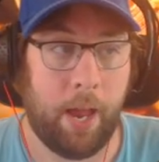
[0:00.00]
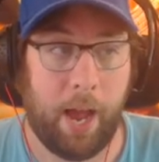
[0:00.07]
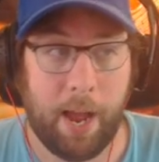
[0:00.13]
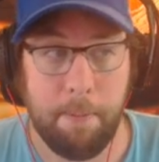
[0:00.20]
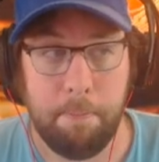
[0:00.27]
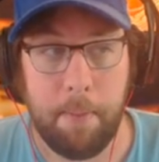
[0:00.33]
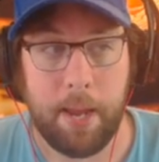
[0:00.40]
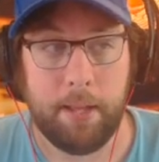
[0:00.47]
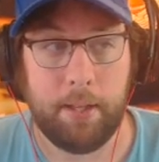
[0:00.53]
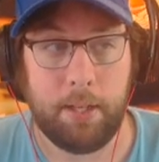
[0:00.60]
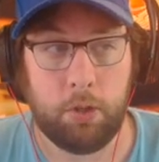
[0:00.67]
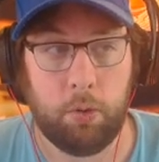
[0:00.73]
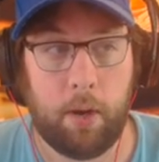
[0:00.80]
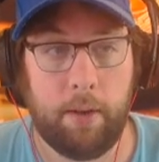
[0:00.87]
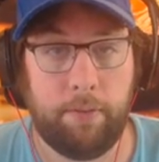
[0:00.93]
I mainly
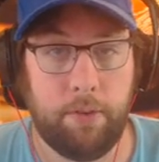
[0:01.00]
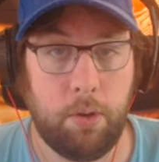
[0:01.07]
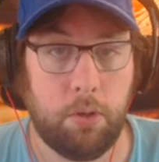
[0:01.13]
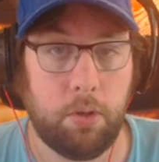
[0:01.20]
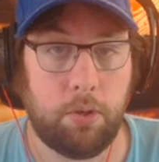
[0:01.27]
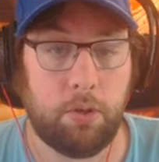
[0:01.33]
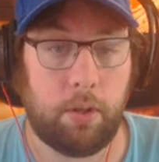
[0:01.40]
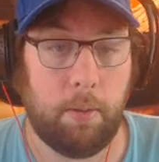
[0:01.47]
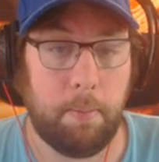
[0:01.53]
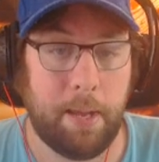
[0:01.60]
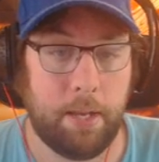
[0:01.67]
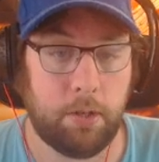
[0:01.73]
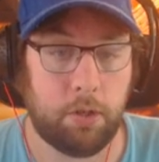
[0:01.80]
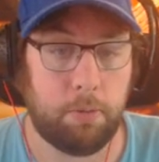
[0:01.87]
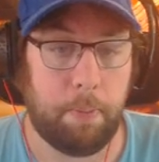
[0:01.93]
trade futures on the
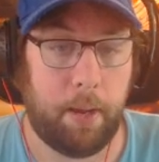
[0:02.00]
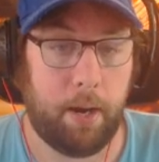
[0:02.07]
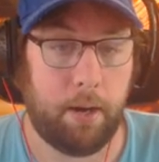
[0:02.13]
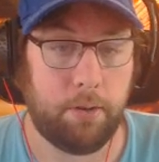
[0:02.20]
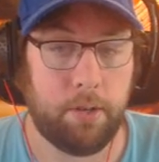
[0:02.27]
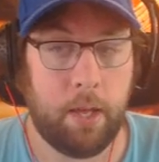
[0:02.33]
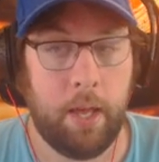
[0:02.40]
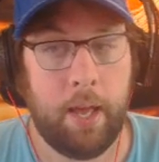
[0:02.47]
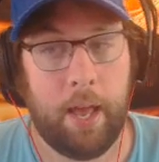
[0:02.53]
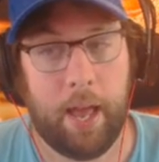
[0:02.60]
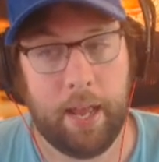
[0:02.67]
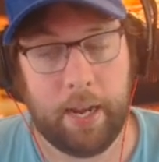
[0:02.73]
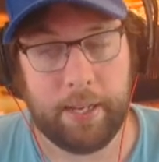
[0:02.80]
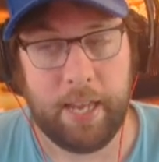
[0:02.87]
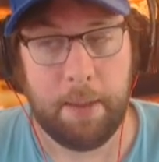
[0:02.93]
majors pairs,
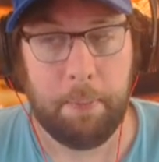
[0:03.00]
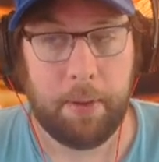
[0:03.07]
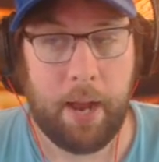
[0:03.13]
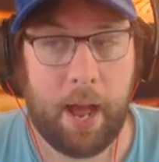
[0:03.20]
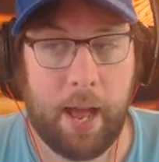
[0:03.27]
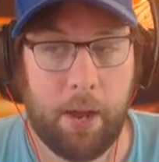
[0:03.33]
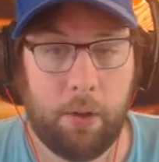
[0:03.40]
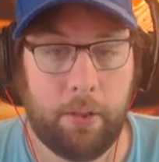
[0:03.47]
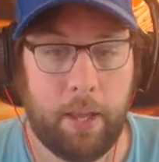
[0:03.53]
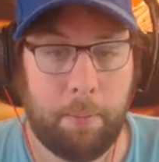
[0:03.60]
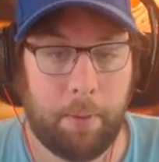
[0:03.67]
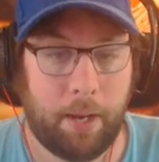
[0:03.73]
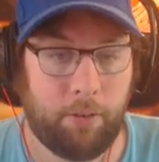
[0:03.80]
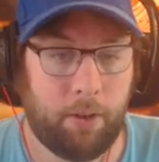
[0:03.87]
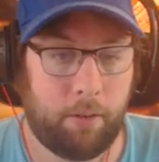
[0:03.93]
and I keep an eye on
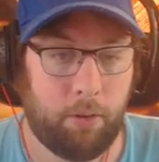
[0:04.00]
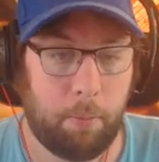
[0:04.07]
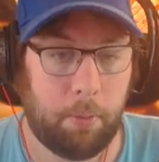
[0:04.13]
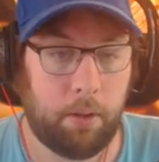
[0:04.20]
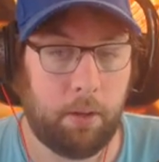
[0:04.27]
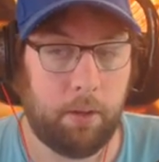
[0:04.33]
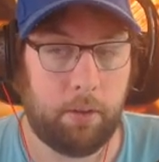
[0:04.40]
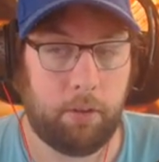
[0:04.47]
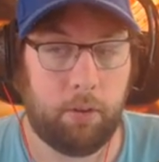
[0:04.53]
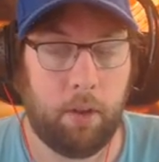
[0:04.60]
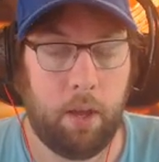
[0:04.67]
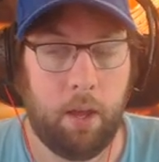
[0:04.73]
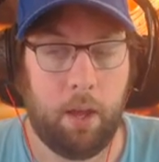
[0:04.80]
them and I set some alerts.